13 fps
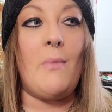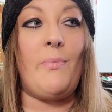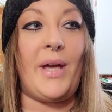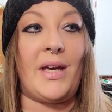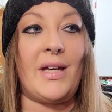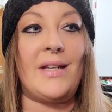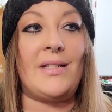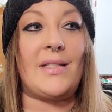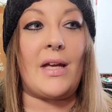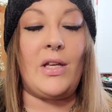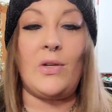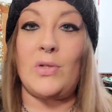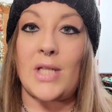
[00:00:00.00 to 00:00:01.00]
because
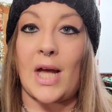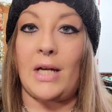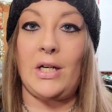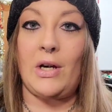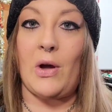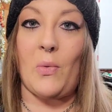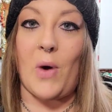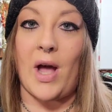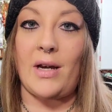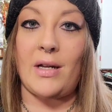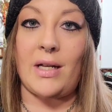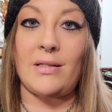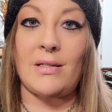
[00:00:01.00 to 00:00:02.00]
you said, you know
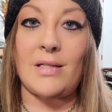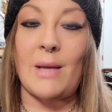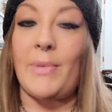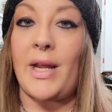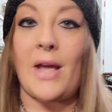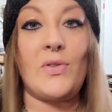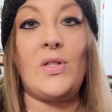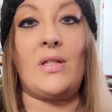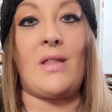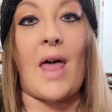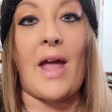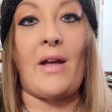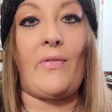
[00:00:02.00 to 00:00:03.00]
what, it's somebody
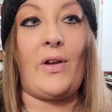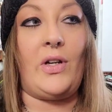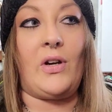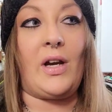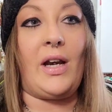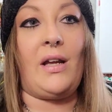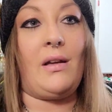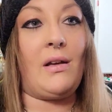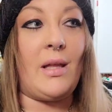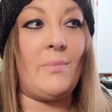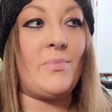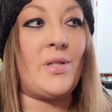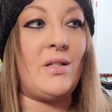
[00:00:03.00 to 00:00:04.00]
else's life and you're getting a
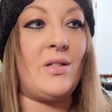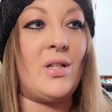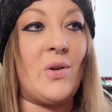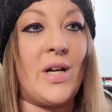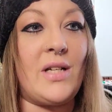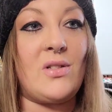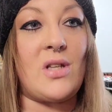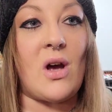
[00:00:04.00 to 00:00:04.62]
glimpse into it.